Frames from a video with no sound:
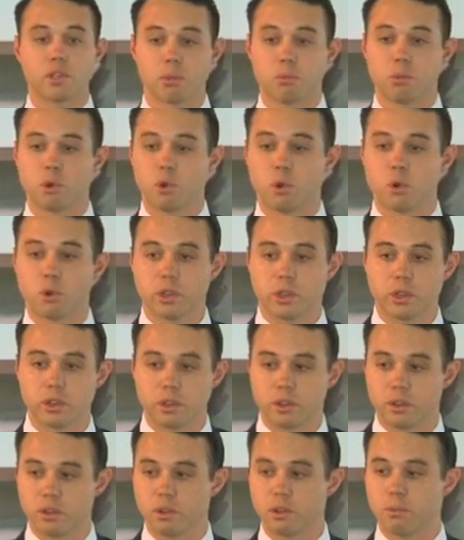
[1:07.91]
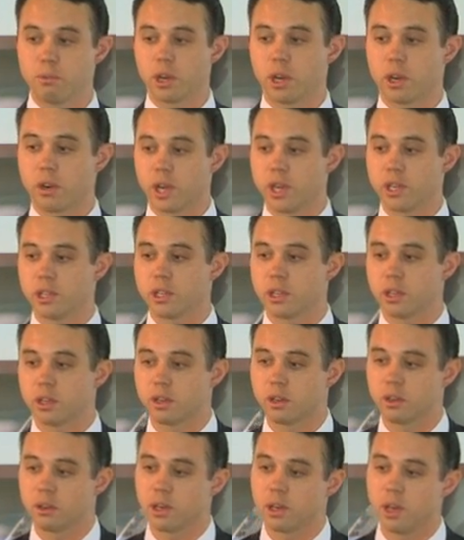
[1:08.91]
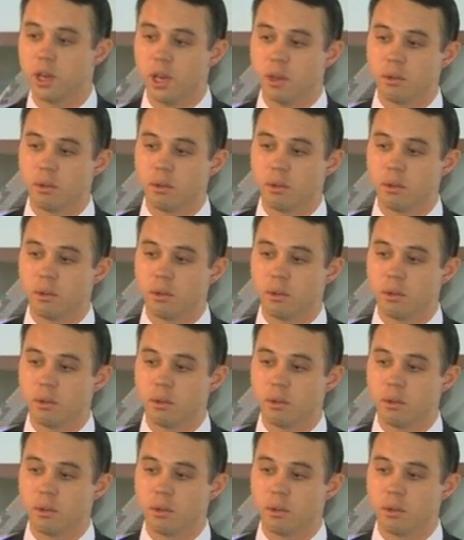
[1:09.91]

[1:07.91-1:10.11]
imported through migration. Right?